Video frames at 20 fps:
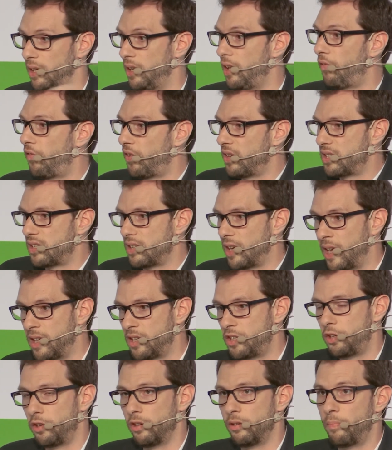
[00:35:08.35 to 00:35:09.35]
If it's
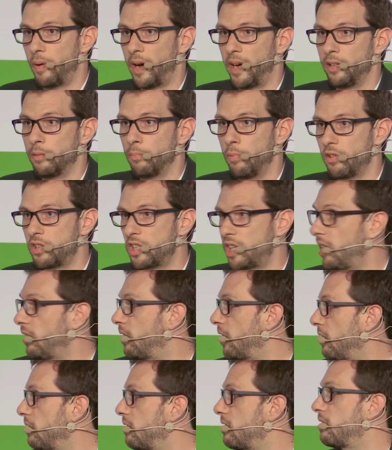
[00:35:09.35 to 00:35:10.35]
ensured by the
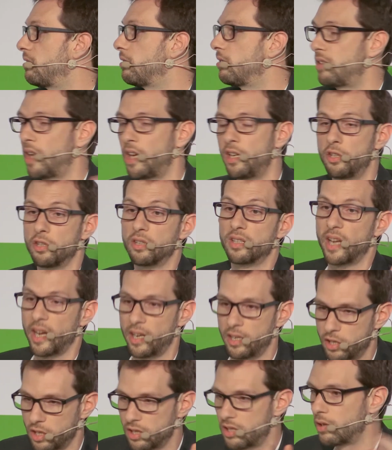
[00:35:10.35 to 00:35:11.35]
blockchain, then states
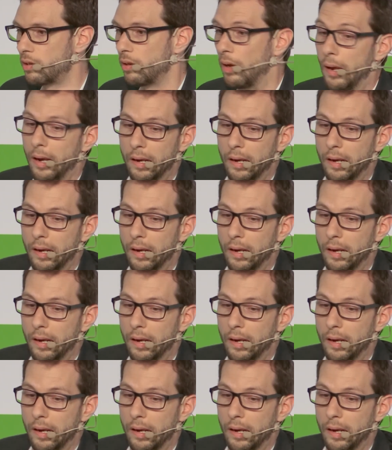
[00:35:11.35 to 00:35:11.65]
can just